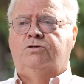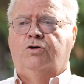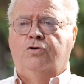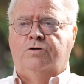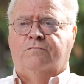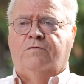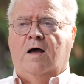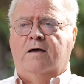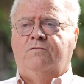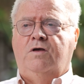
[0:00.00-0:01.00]
2 to
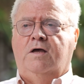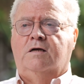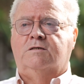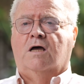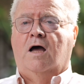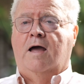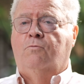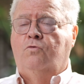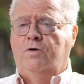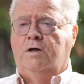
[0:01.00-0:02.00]
5 years, I
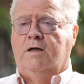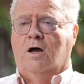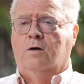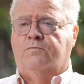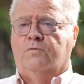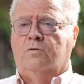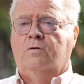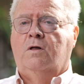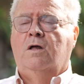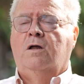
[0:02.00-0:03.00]
am really
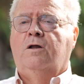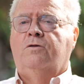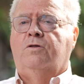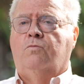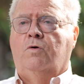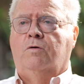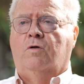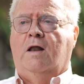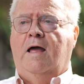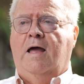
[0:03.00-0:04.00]
hopeful that we
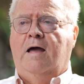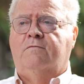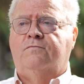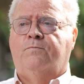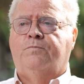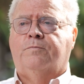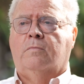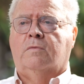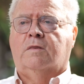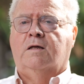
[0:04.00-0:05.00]
will have
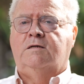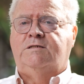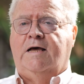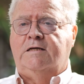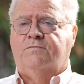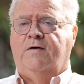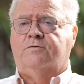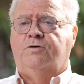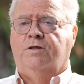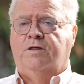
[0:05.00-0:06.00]

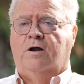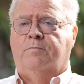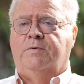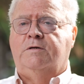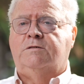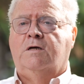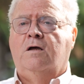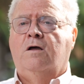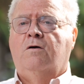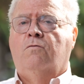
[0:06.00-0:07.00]
satisfactory therapies
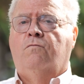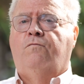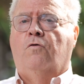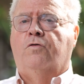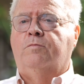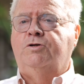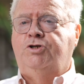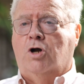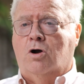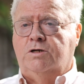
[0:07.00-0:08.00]
for the
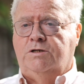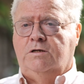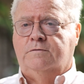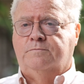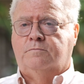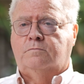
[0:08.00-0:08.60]
majority